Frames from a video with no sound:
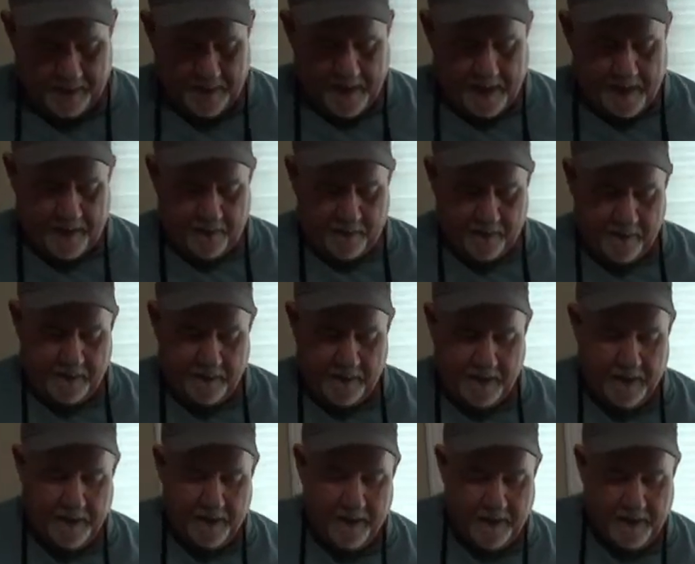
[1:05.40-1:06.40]
Now,
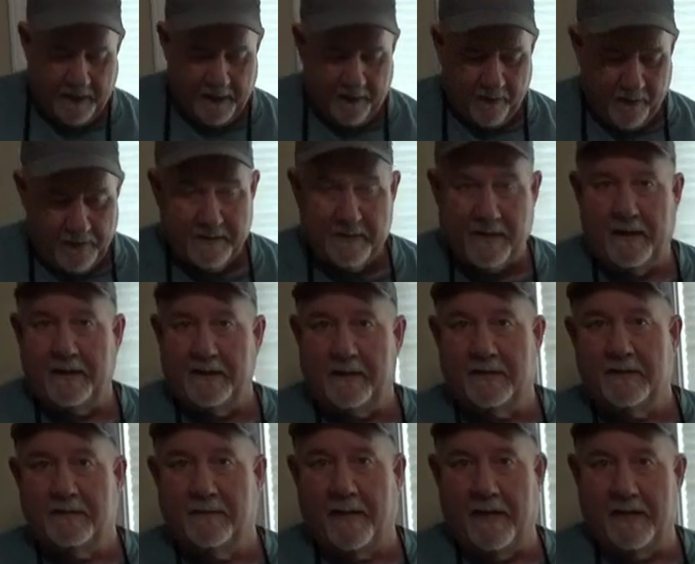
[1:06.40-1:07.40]
I always like to
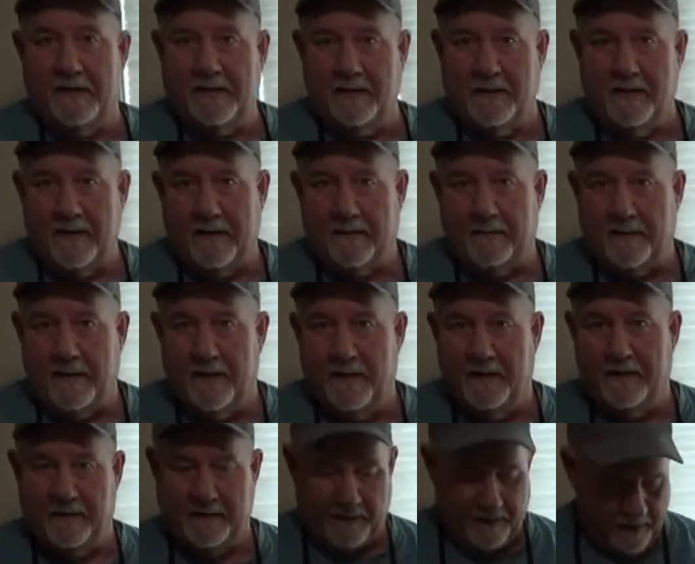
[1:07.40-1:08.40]
spice it up.
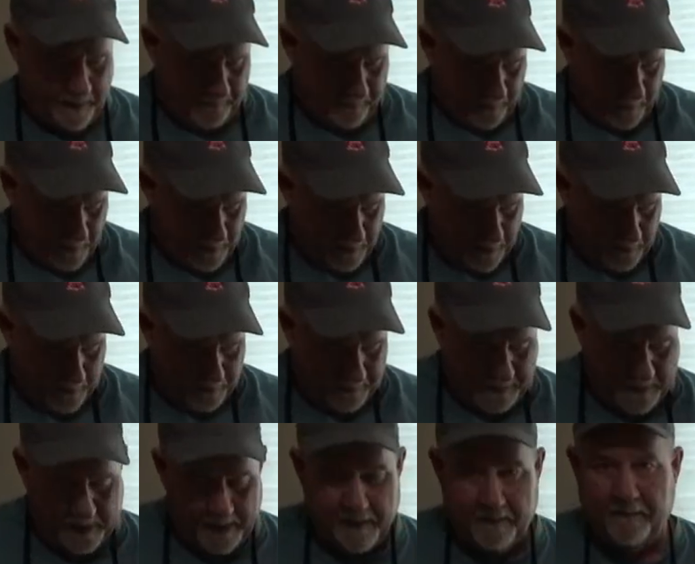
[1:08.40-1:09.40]
You, everyone knows
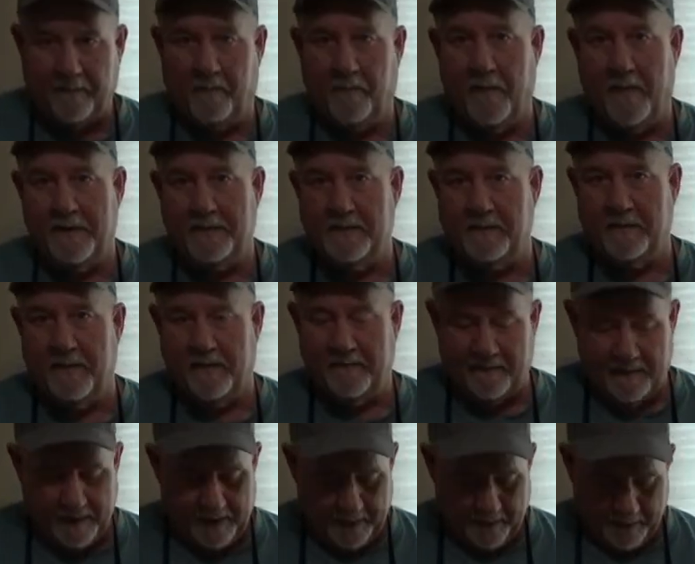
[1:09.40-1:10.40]
that from watching my
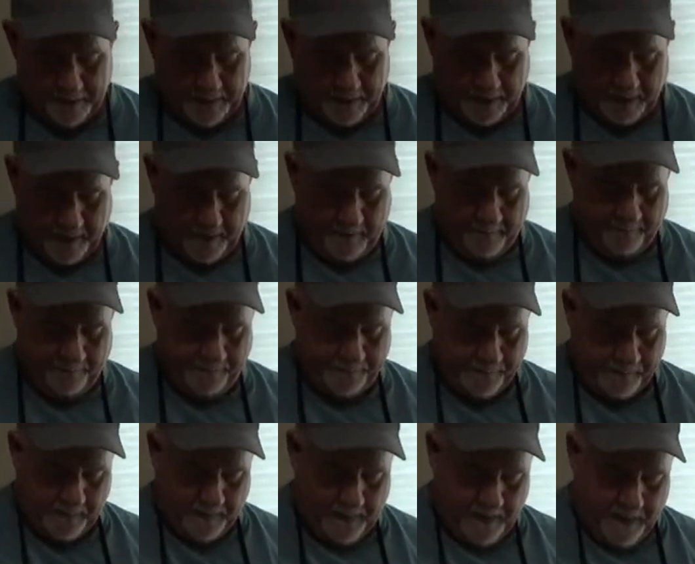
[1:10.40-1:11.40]
videos.
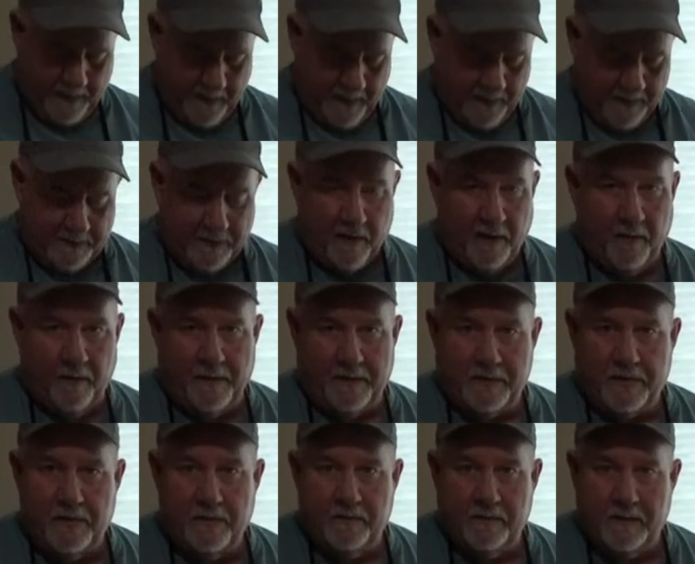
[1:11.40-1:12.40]
Start with
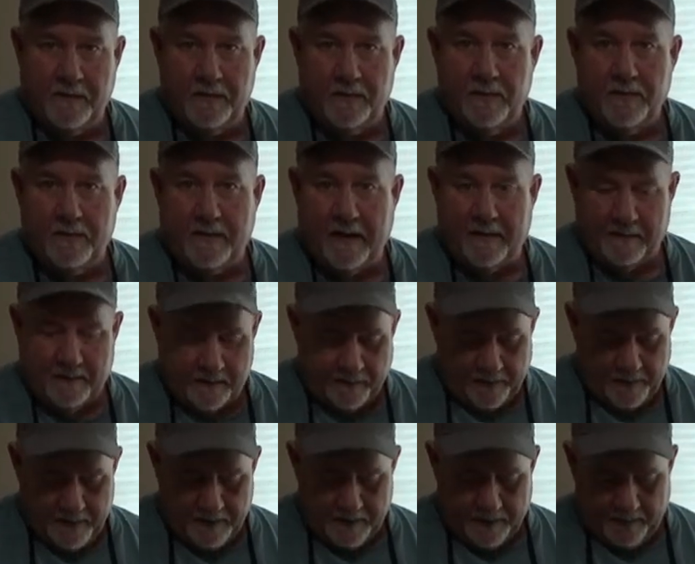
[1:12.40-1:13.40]
two, two
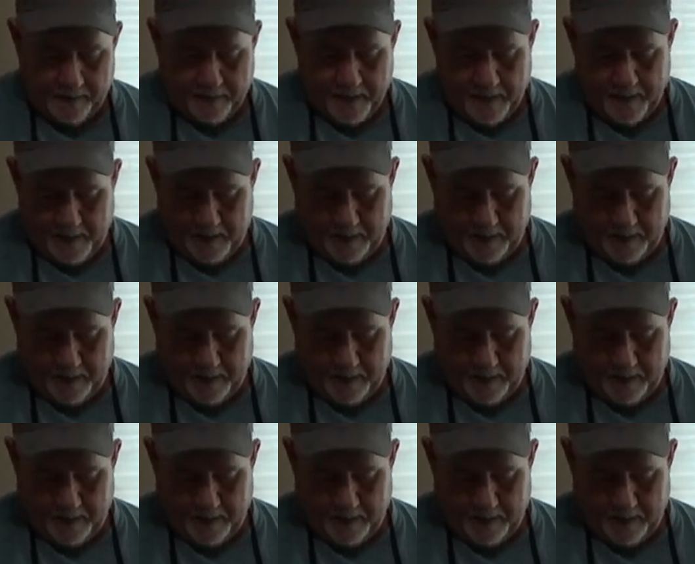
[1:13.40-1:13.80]
tablespoons of,